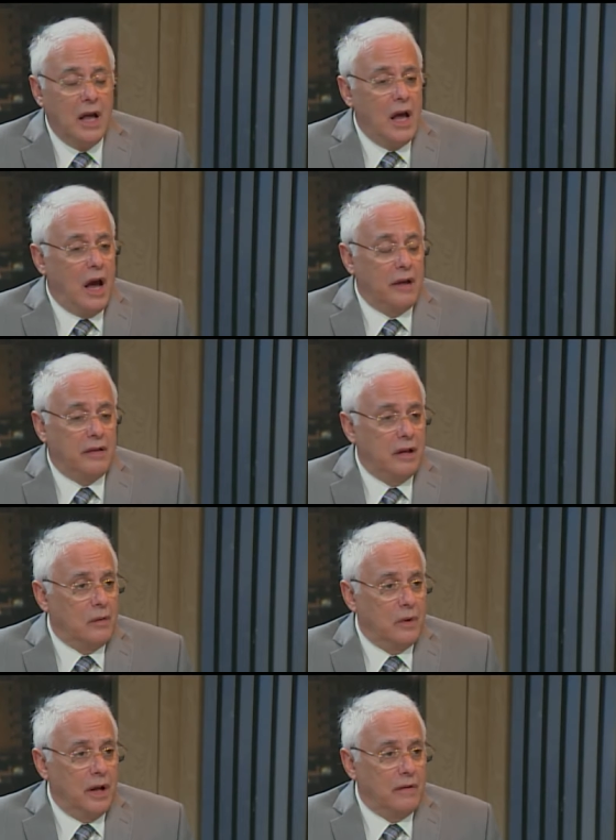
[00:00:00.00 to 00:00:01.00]
I think
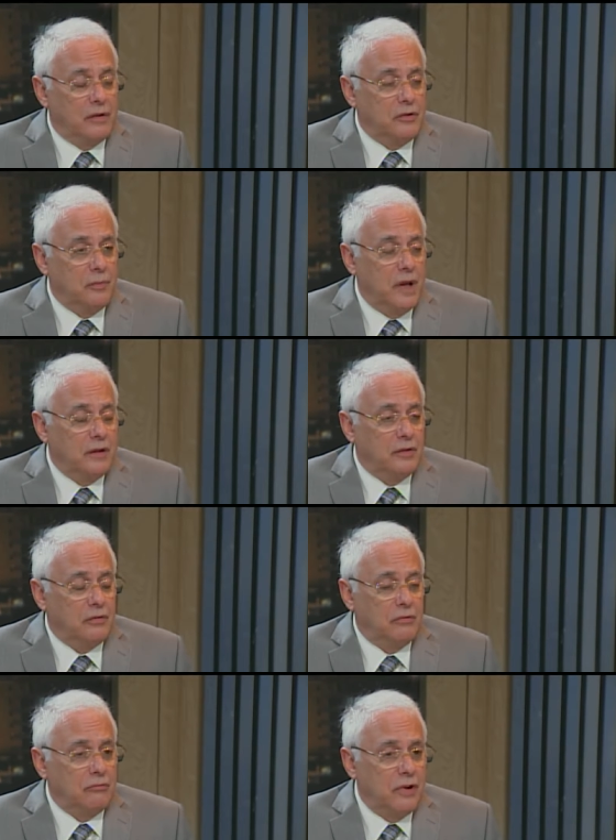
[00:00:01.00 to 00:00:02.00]
we have a tremendous
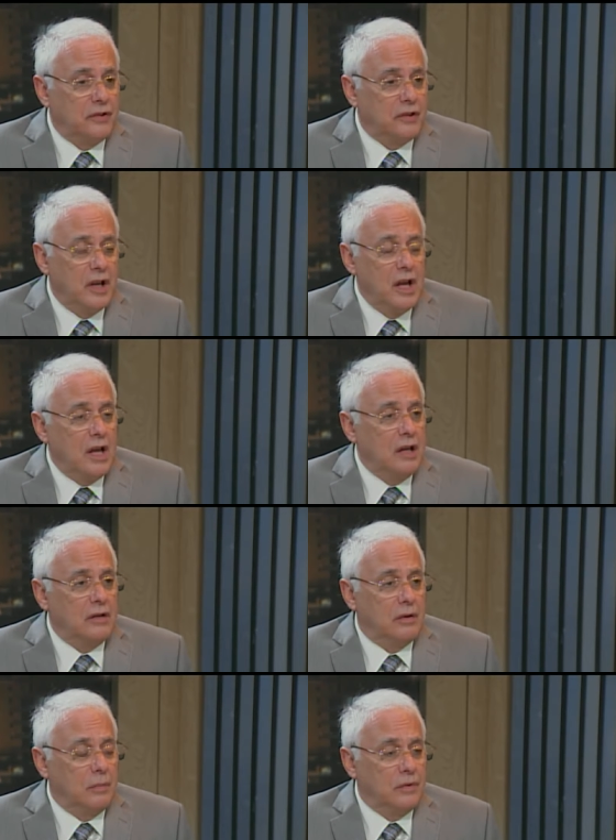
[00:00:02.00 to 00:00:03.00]
risk in
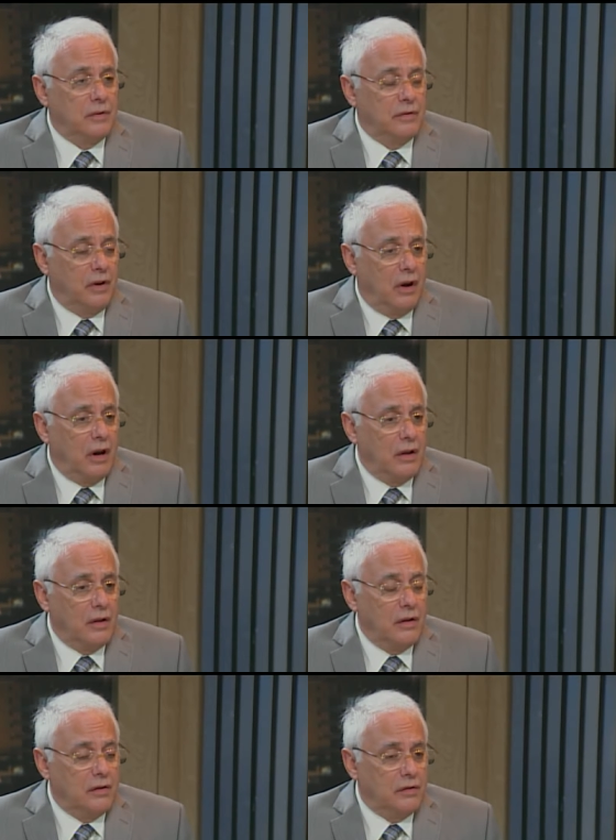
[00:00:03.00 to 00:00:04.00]
terms of uh,
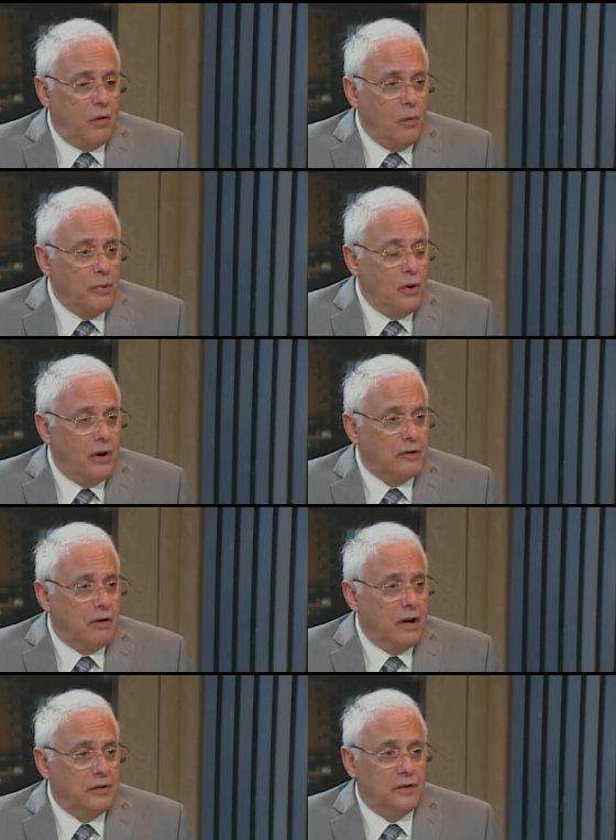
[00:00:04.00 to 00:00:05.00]
this opioid
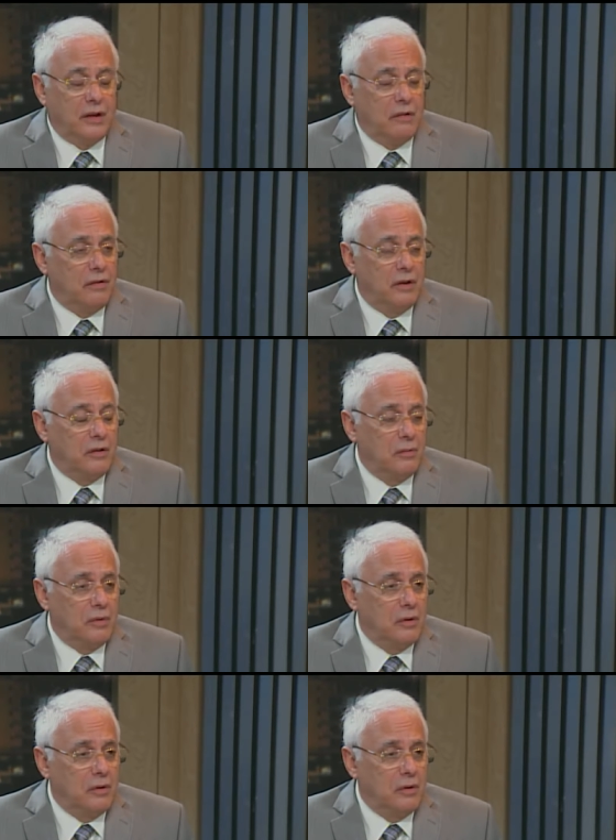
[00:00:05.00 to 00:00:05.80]
crisis. I don't think there'll, there'll